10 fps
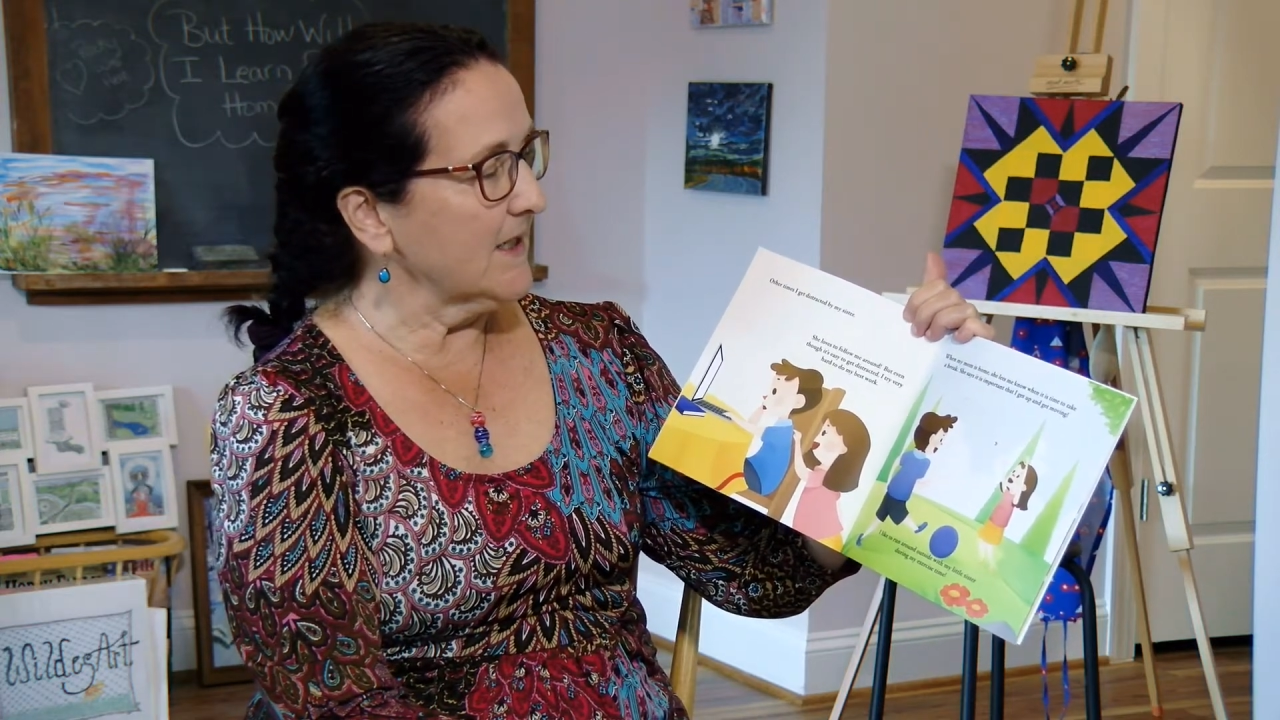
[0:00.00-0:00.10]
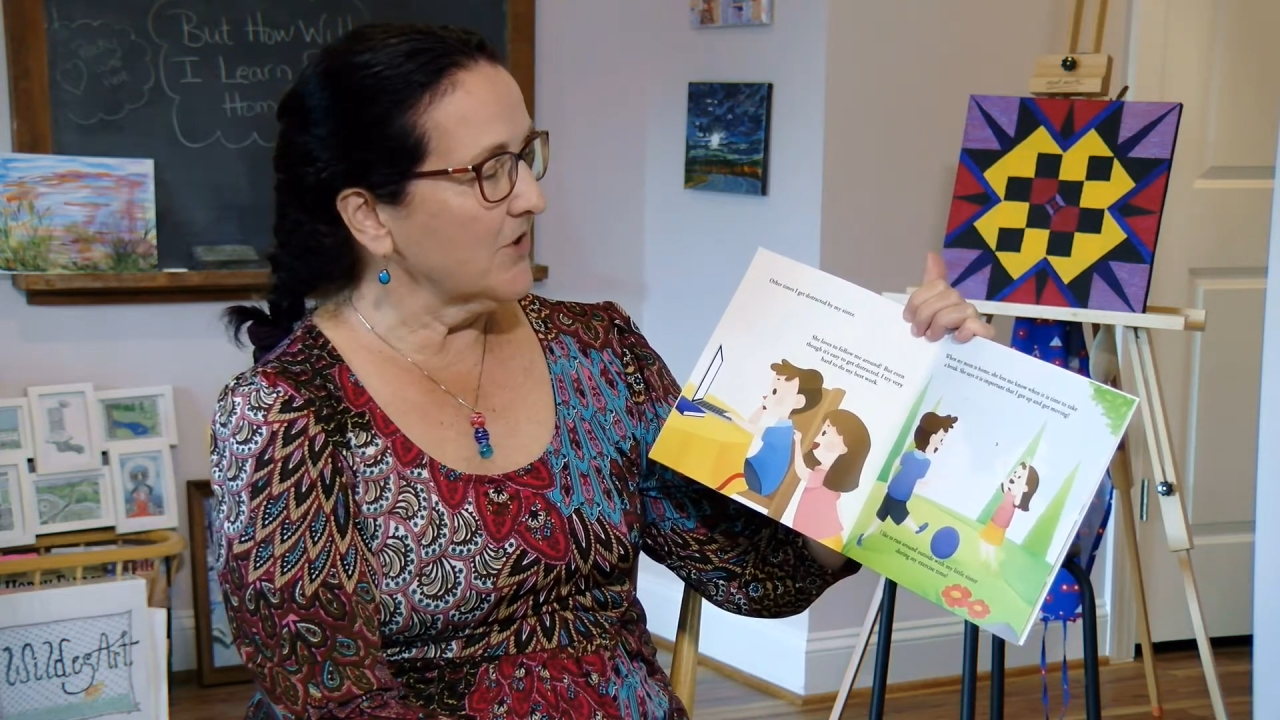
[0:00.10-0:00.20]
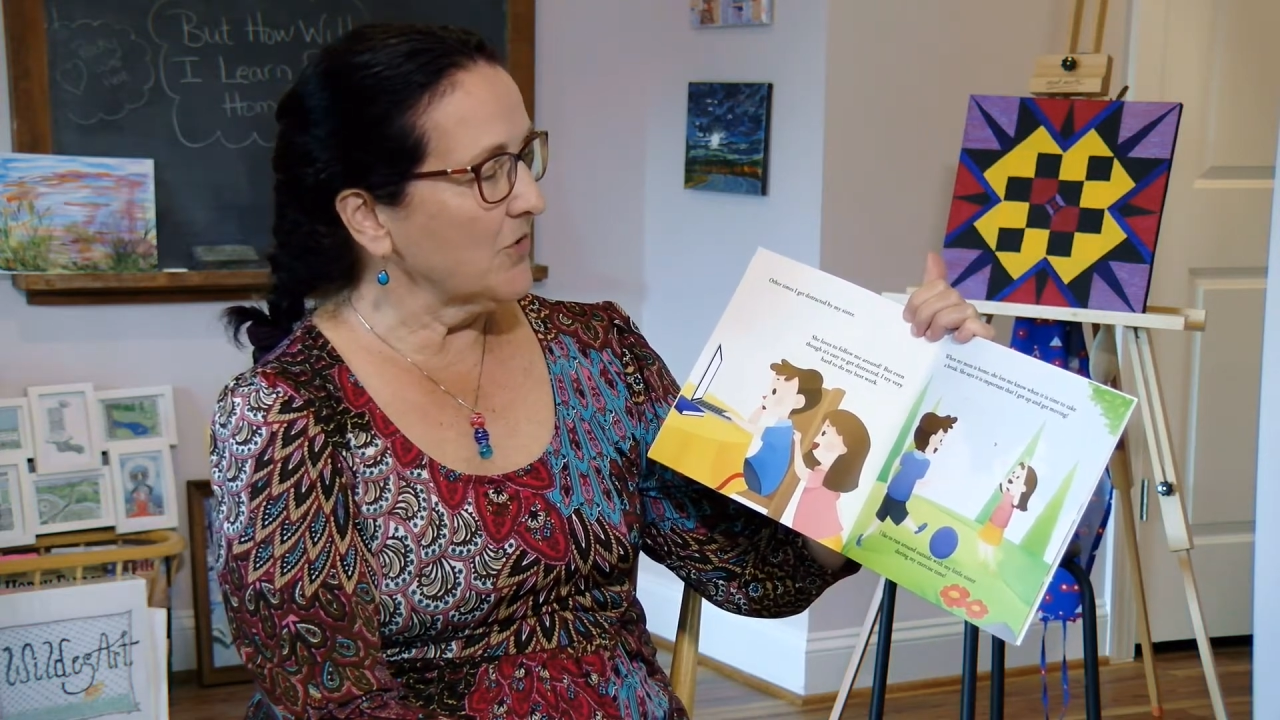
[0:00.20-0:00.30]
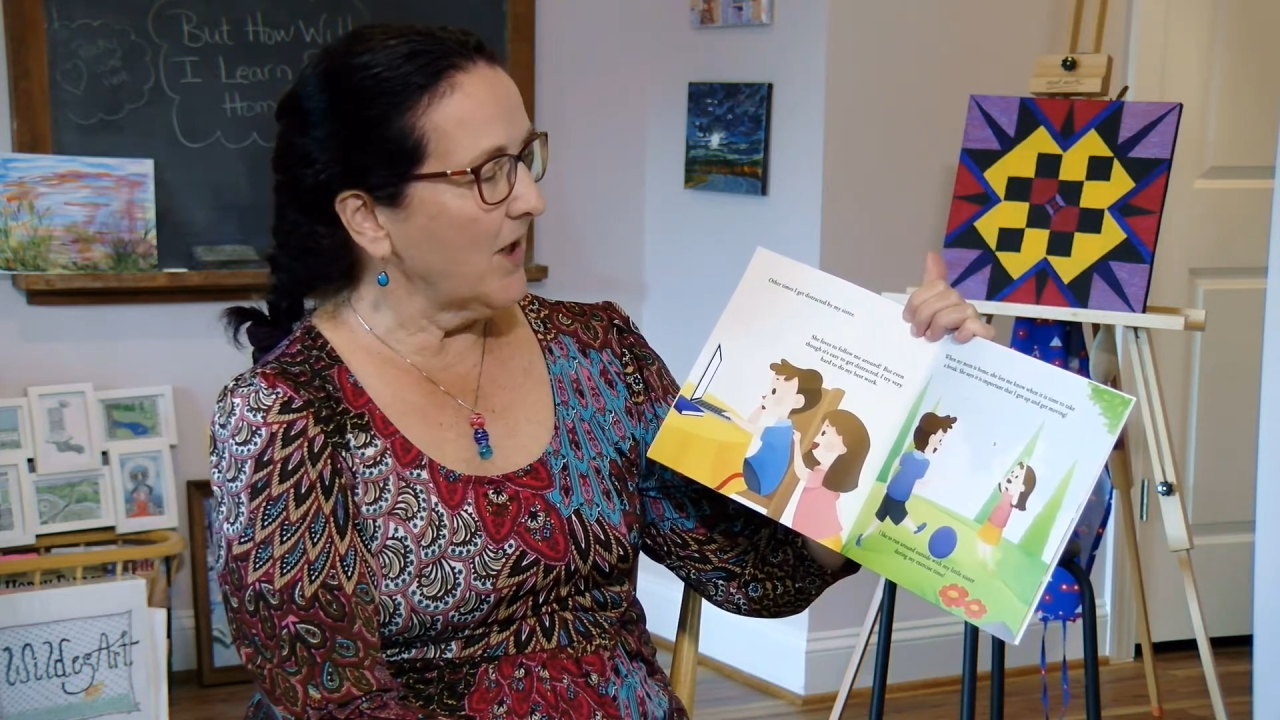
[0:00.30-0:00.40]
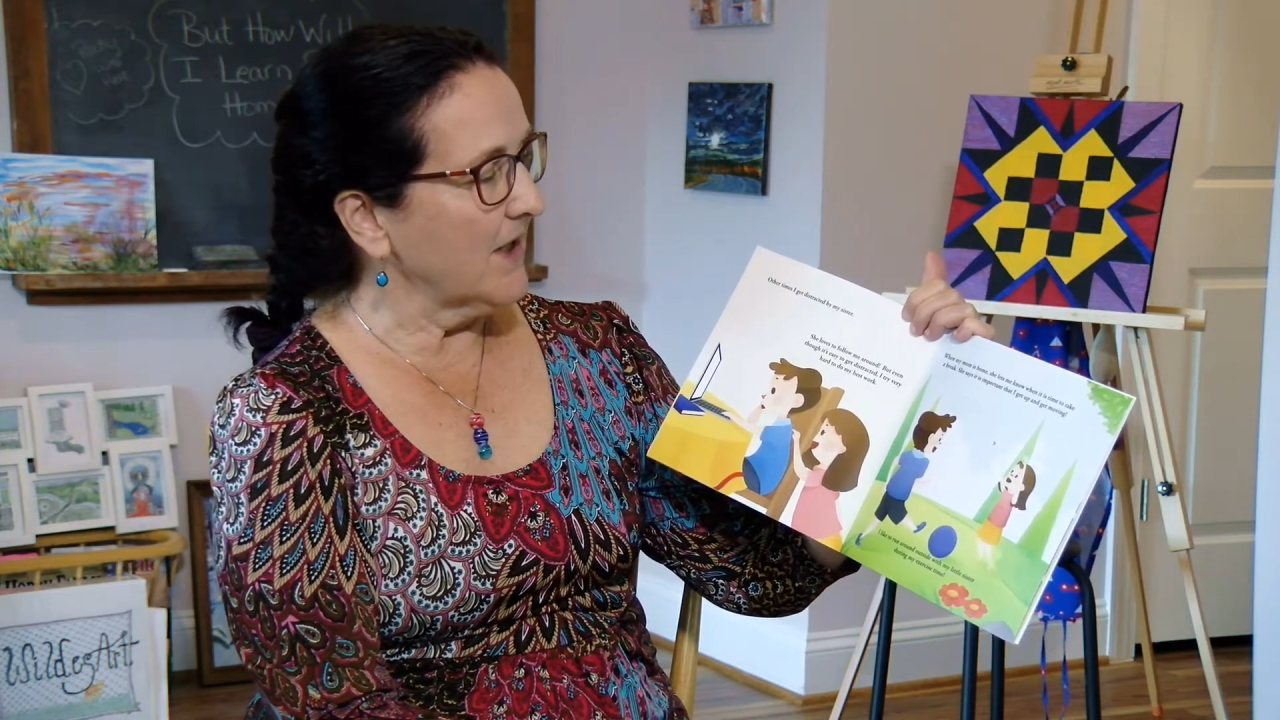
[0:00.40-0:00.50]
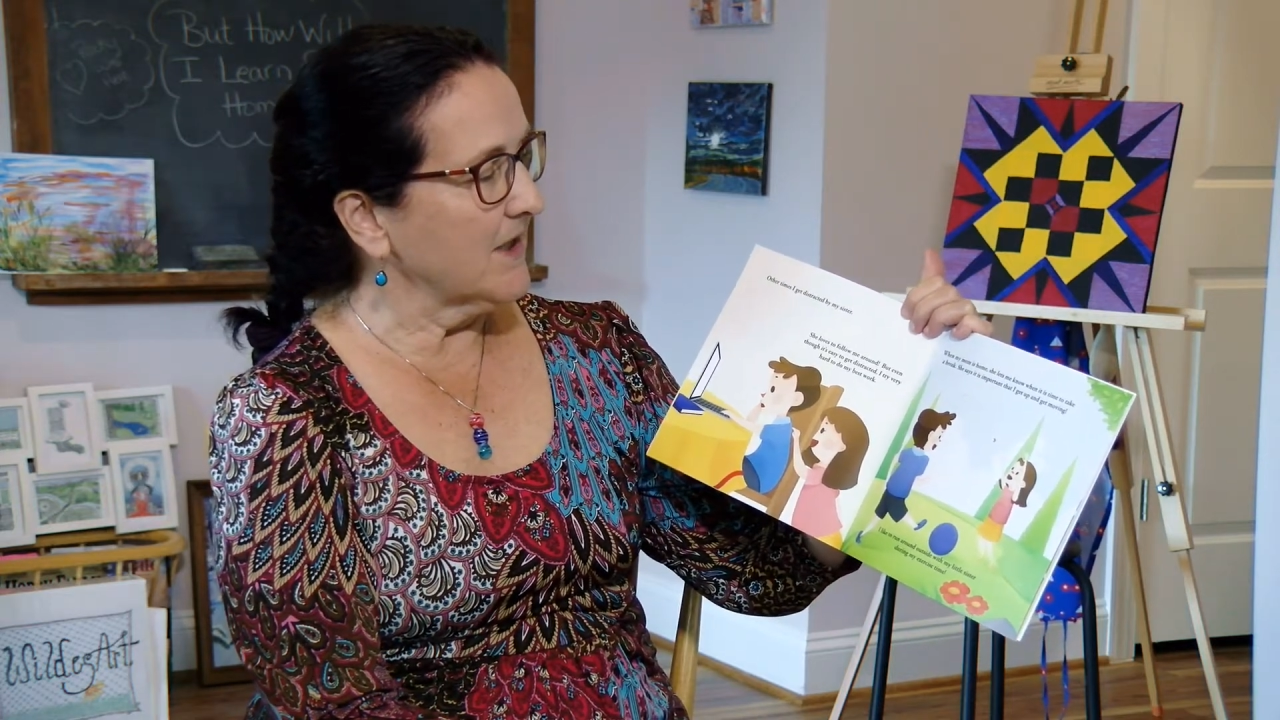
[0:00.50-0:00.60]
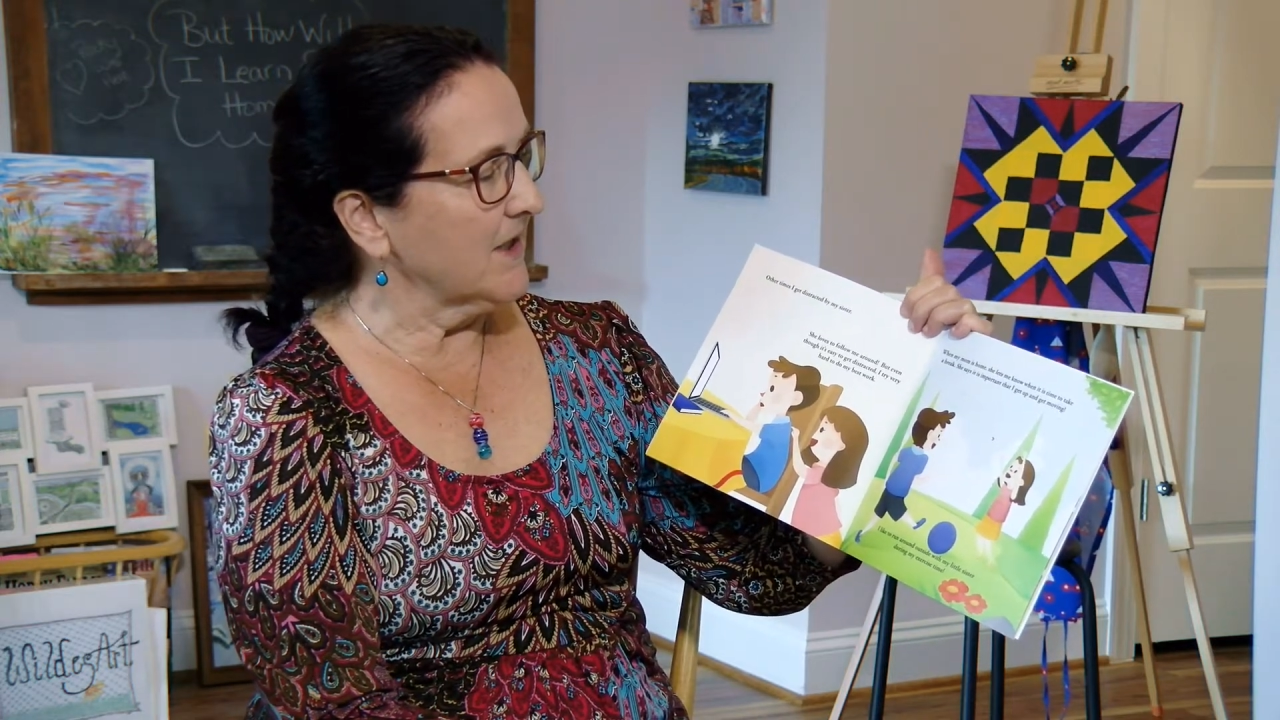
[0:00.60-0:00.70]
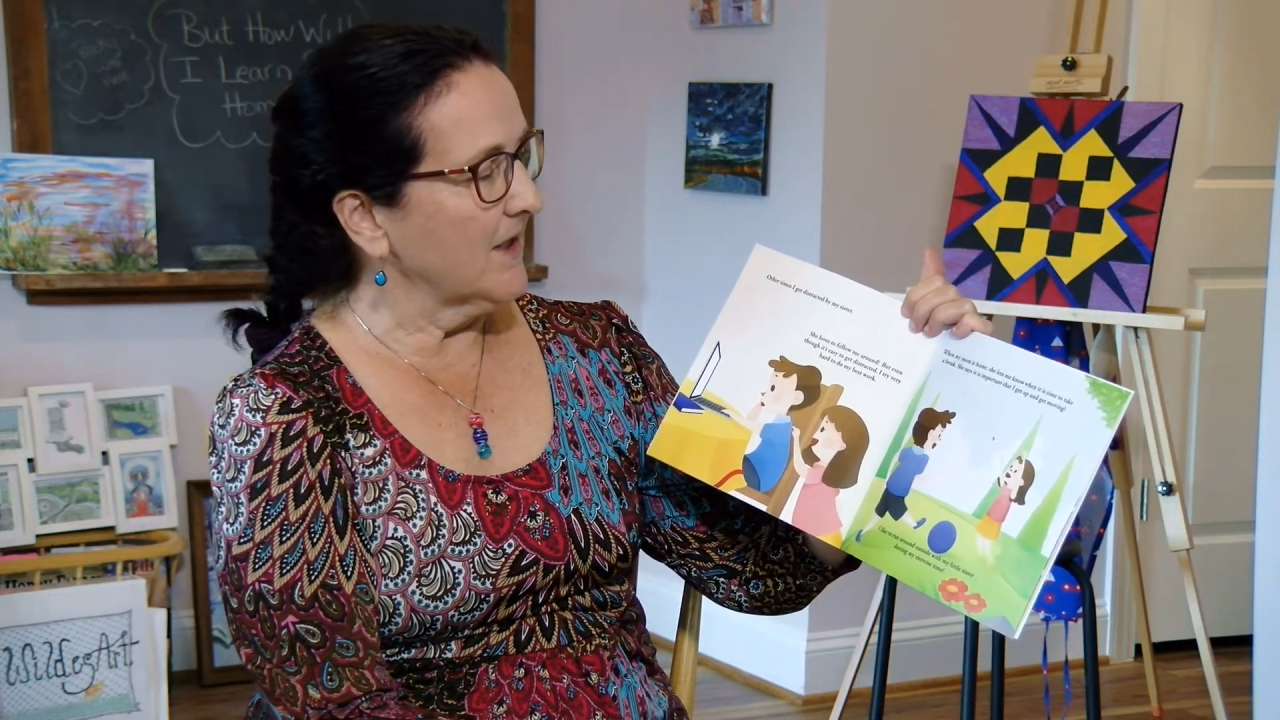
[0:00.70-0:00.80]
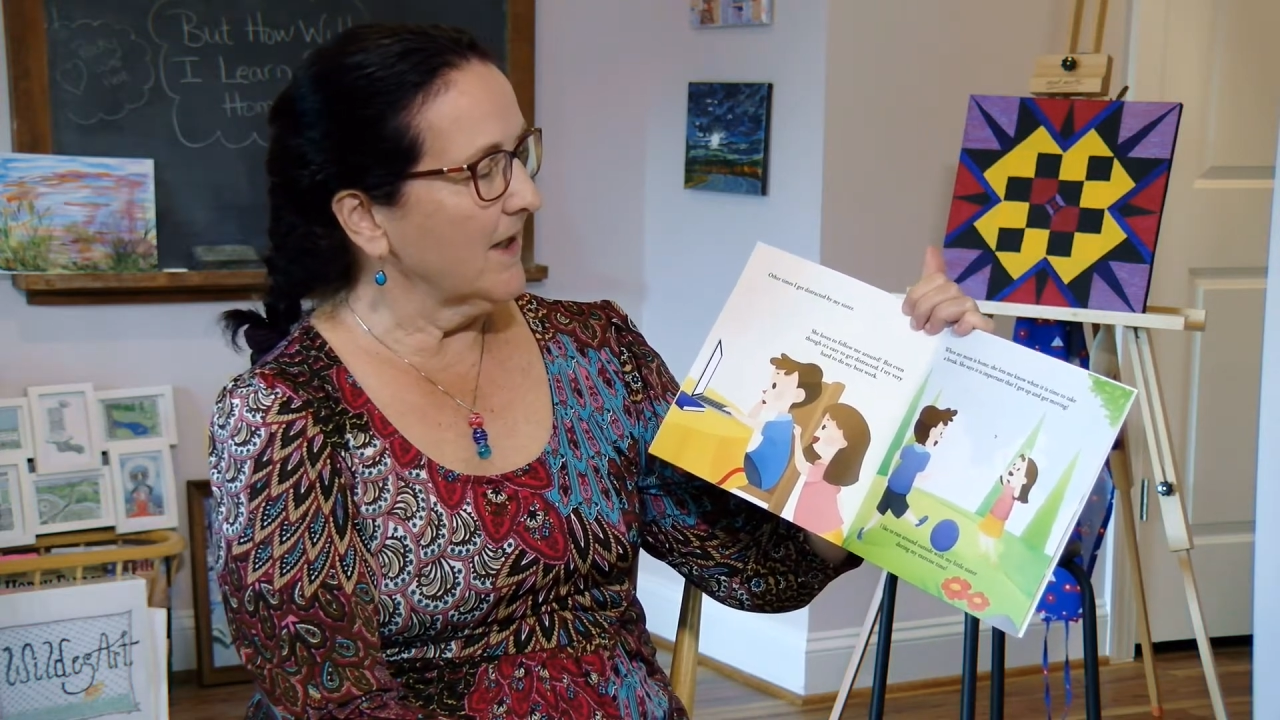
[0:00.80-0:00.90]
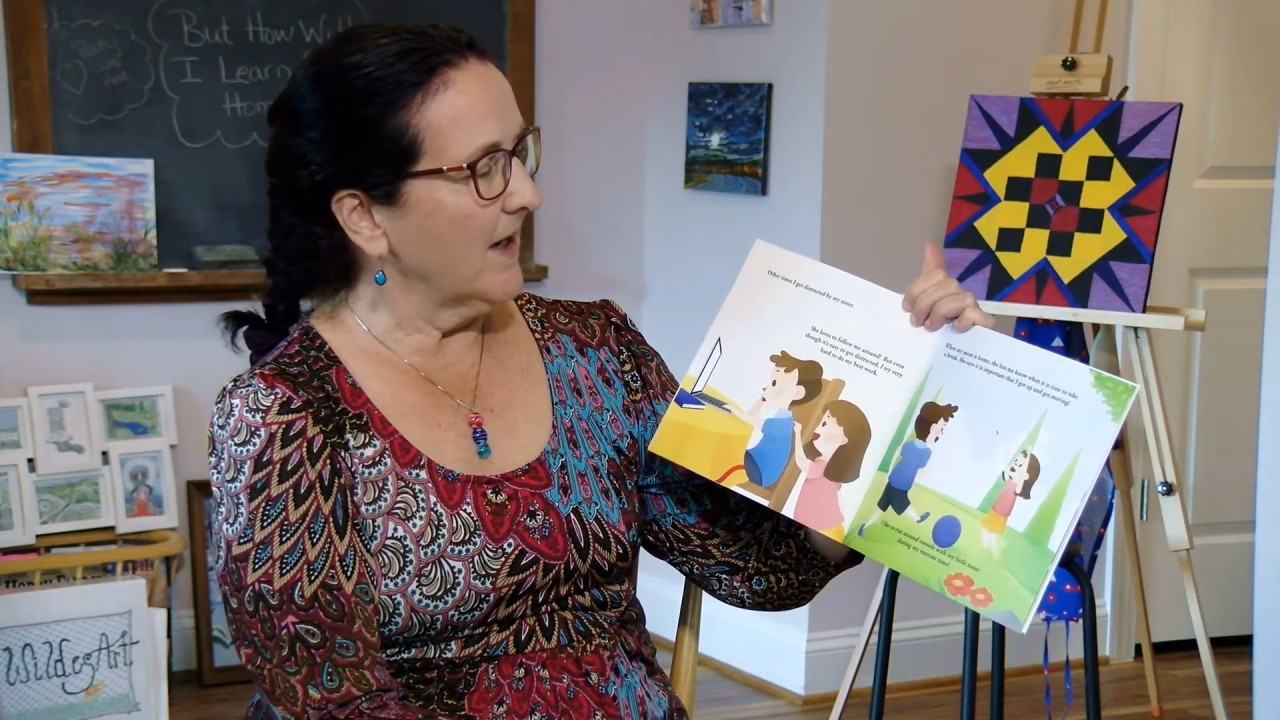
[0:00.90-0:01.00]

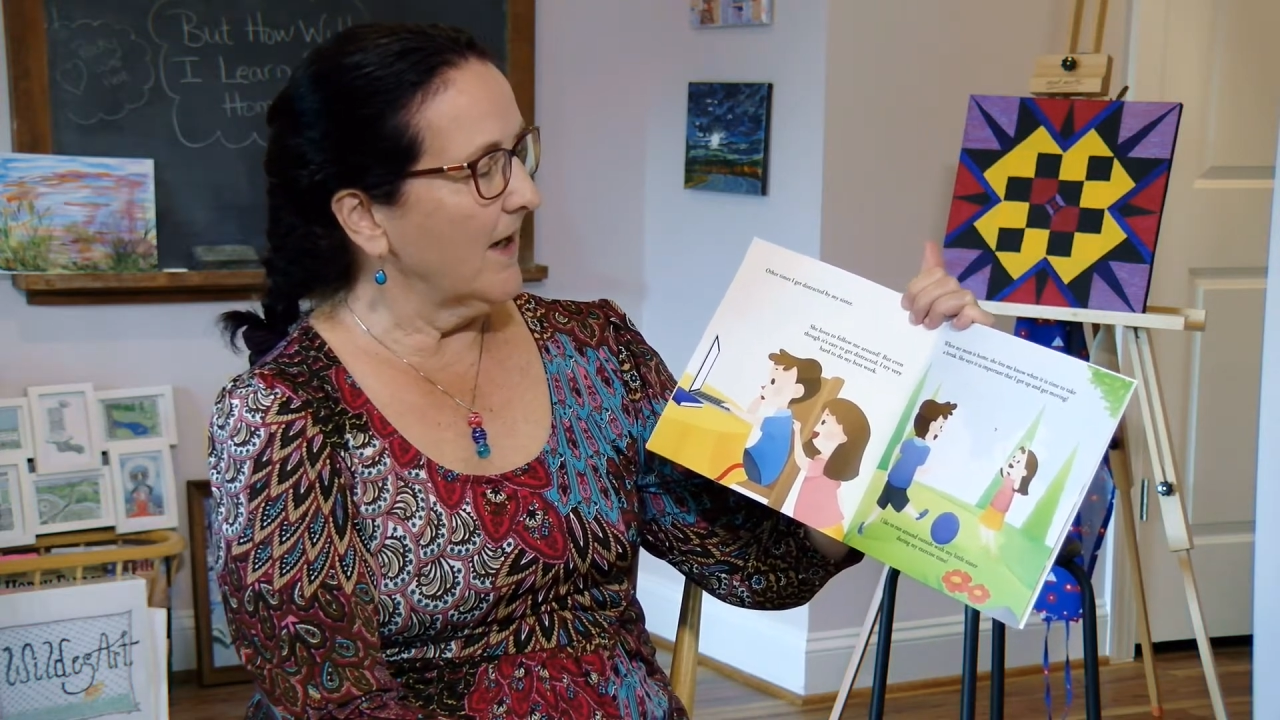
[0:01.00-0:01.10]
distracted,